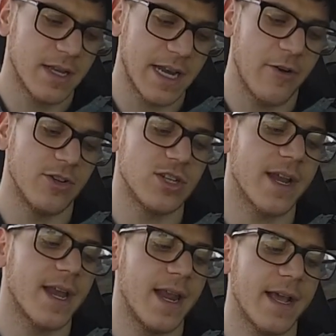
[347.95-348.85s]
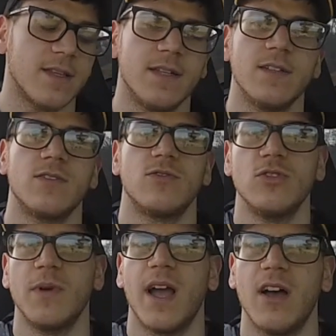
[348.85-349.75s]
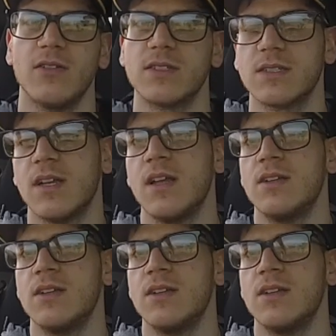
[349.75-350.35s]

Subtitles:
garage I collected it to my house.